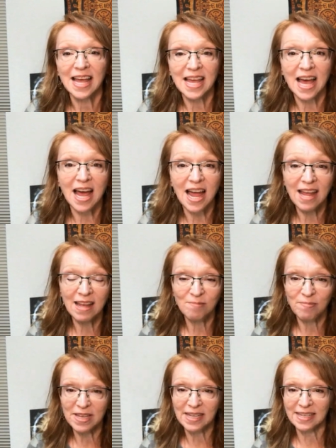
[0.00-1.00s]
I had
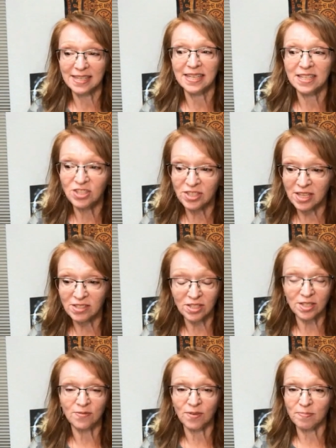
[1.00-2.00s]
been conditioned
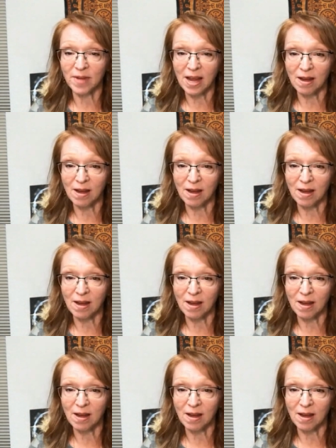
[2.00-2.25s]
just from my